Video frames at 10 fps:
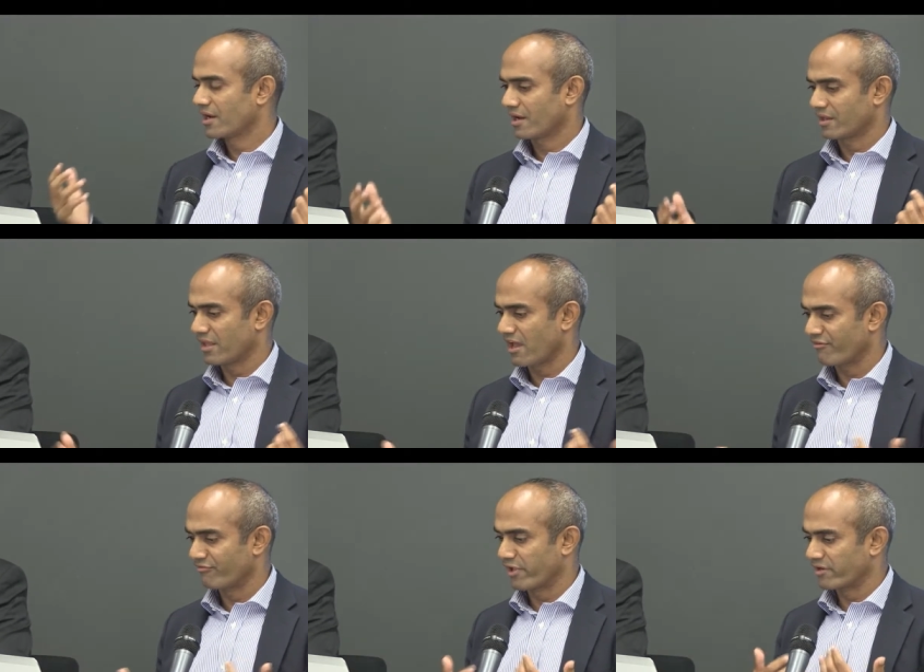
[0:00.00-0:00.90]
And they have
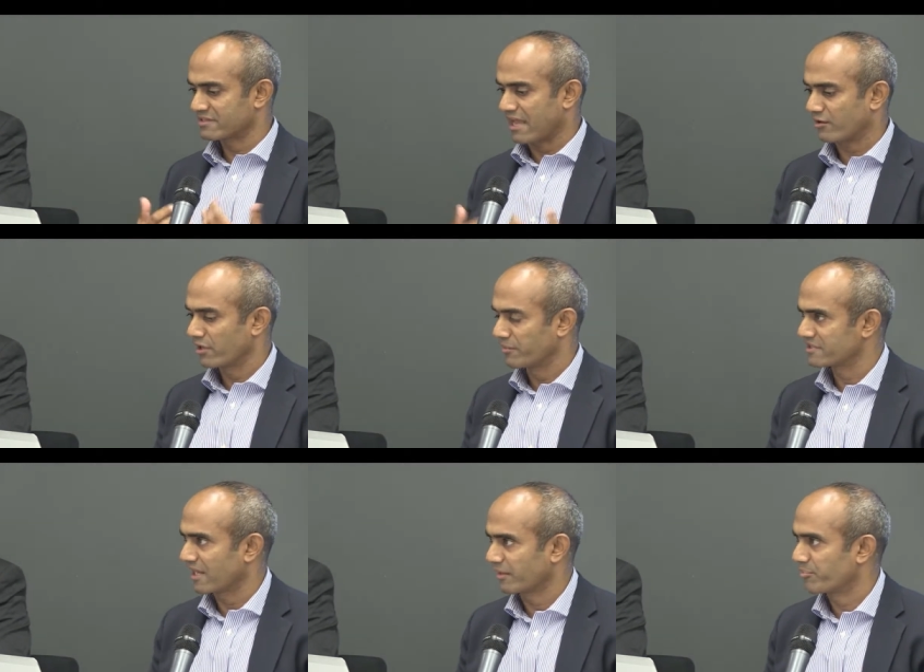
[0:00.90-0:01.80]
various acronyms
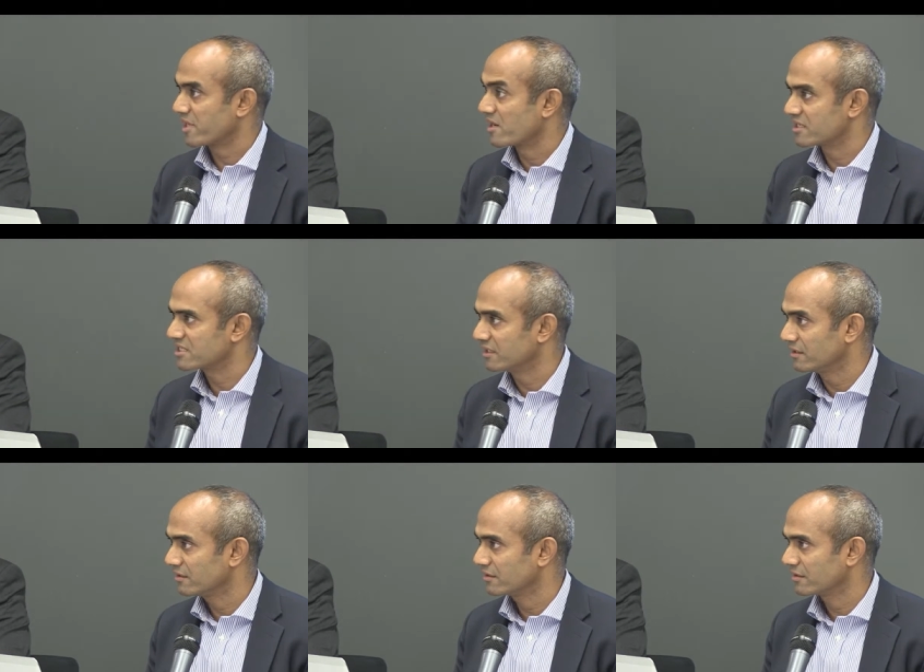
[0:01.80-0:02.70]
like P R
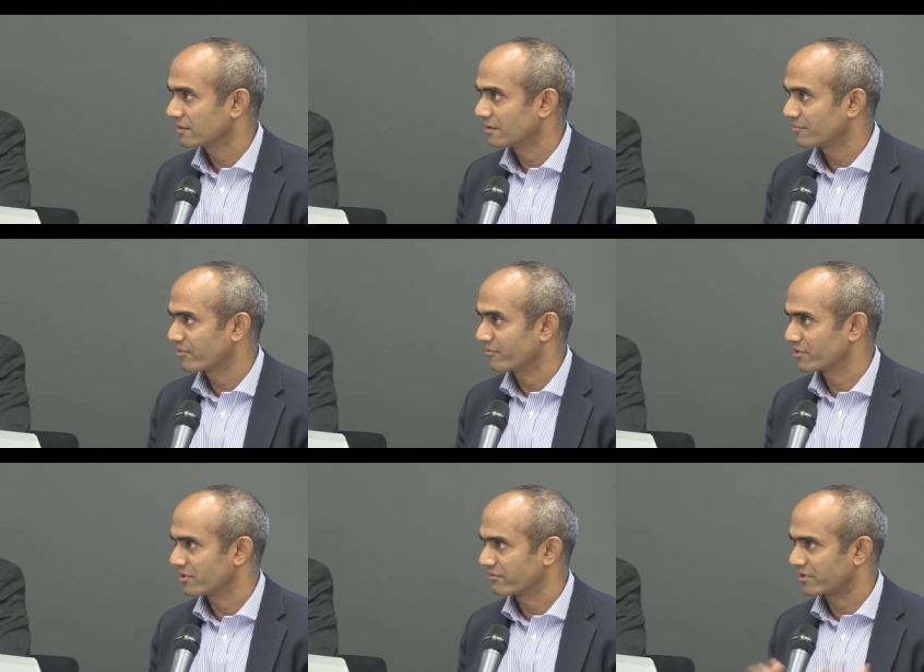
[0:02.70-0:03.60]
T,
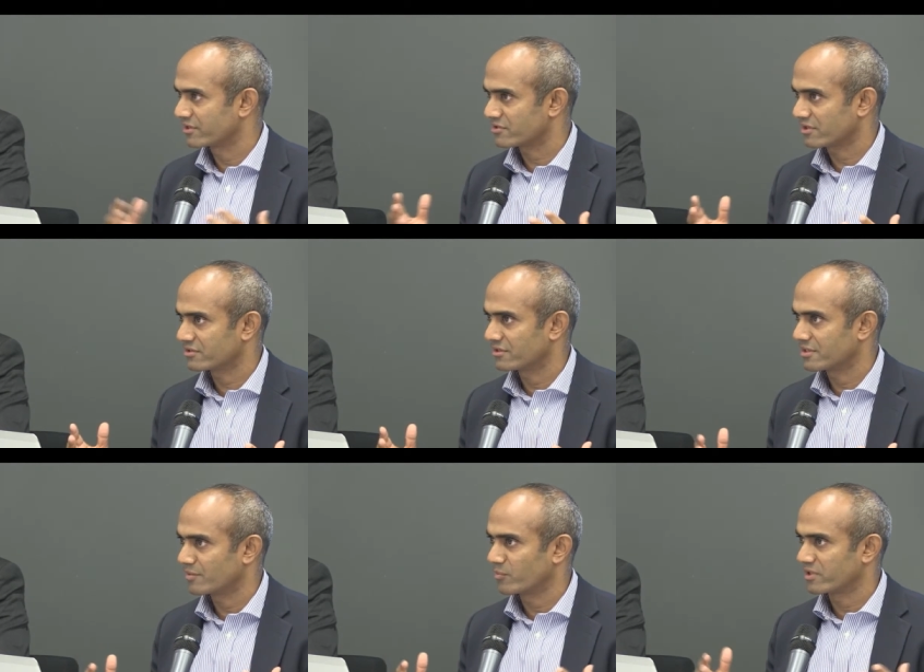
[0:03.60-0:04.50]
Provincial Reconstruction
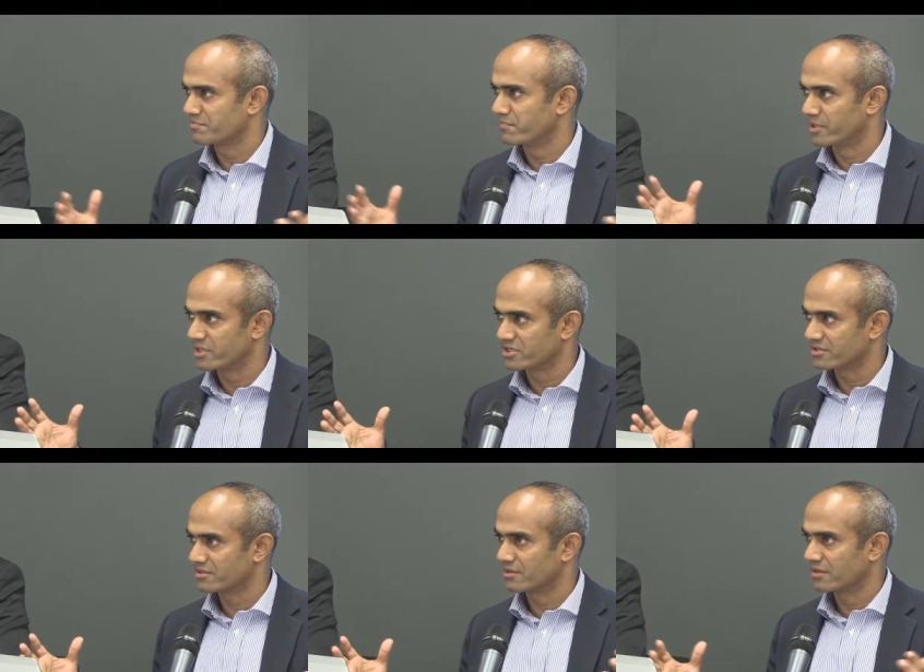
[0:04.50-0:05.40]
Team, which
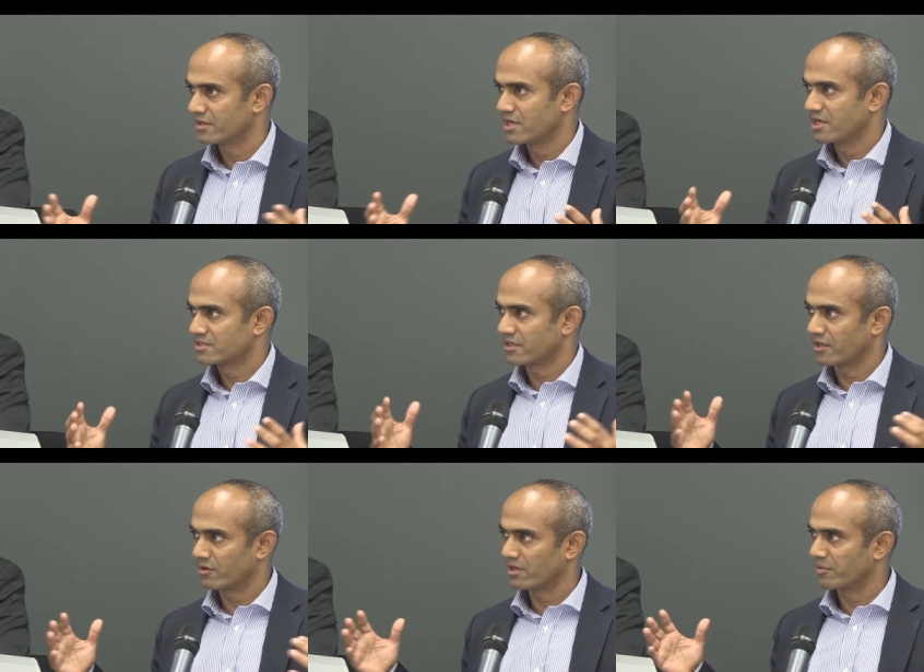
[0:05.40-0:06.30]
merges the
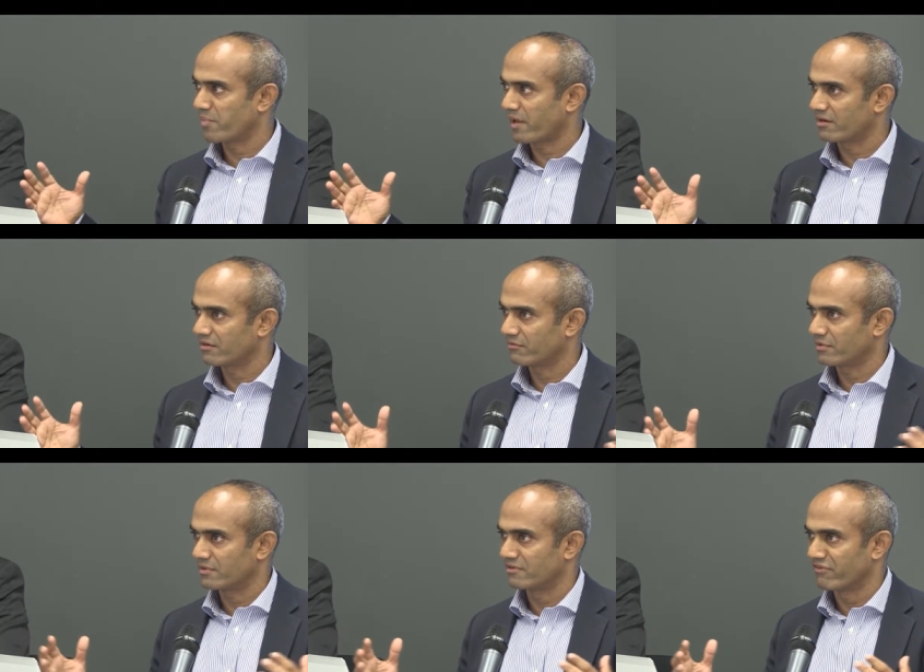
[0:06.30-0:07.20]
security imperative with
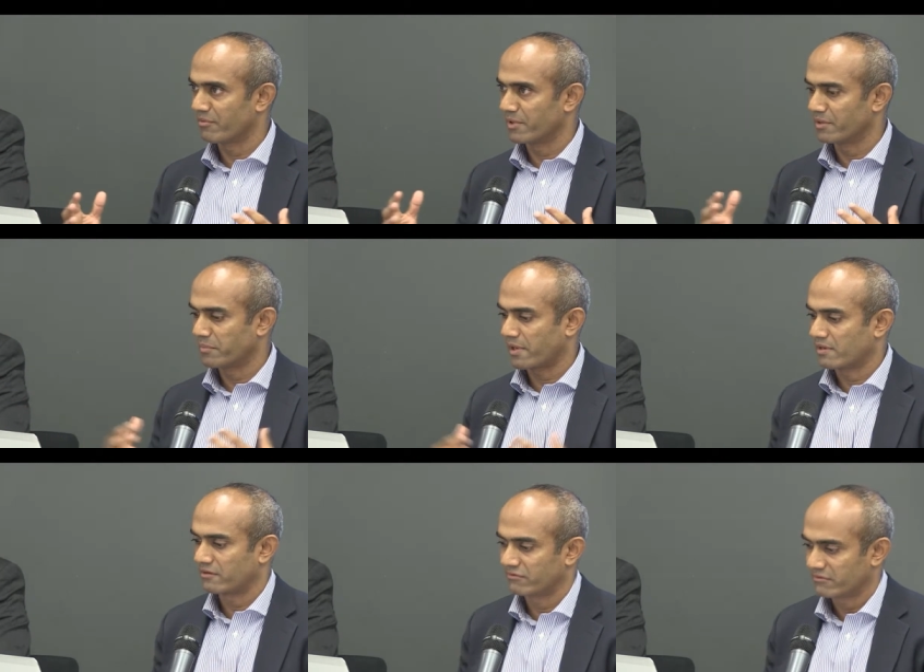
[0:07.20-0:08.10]
the development imperative.